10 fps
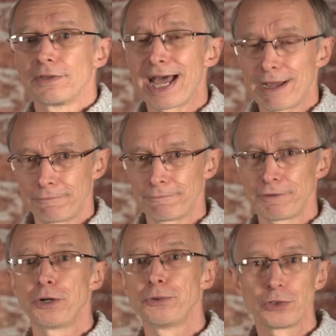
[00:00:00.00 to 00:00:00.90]
that
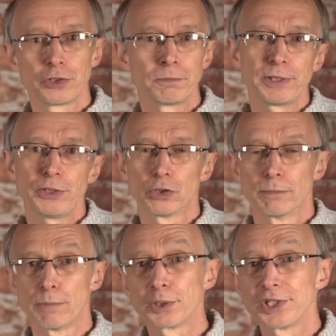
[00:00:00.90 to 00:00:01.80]
phone can be your
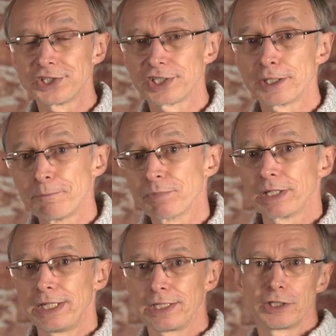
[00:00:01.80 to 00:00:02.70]
monitor,
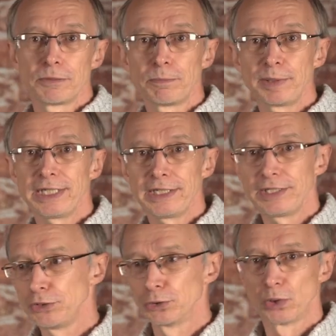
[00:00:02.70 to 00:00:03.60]
it can be
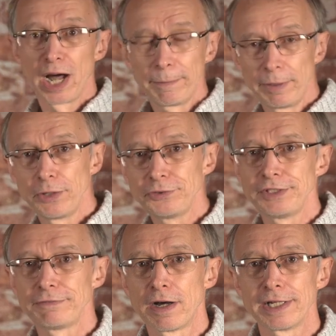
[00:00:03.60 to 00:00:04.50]
your upload
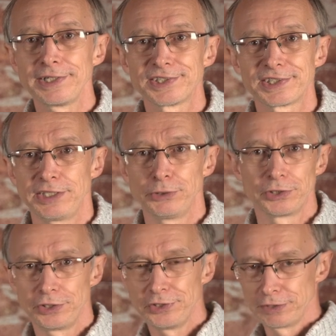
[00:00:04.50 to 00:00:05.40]
device, you
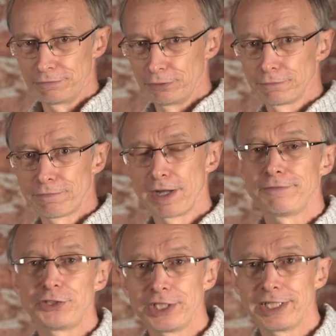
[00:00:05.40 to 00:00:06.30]
can use it for your
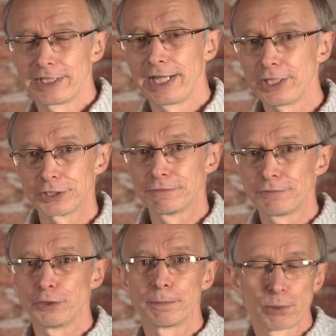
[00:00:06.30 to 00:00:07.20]
5G connection, for
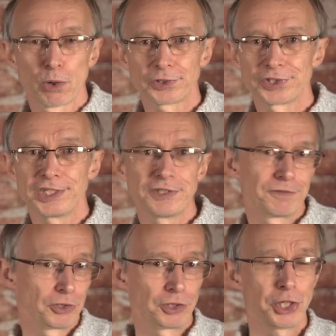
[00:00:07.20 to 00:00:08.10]
your proxies, for
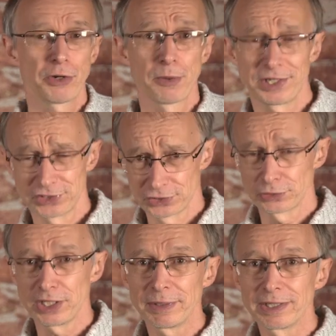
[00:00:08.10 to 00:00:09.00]
your QoS
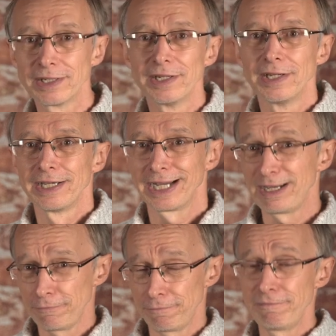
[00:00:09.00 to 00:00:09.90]
streaming, and
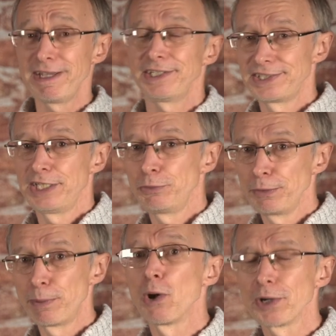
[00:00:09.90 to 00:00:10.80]
it fits in your
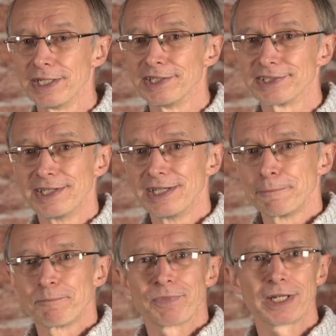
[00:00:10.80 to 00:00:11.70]
pocket.
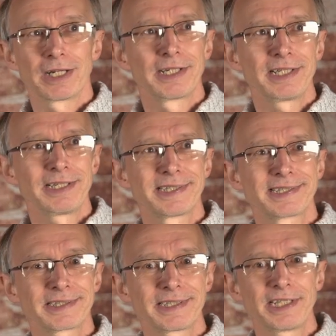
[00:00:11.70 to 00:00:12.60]
And
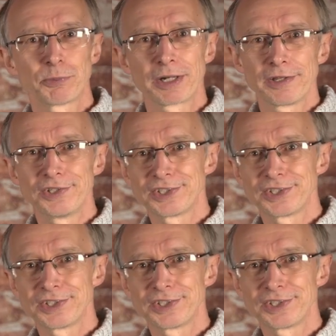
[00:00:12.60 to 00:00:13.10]
it's one of those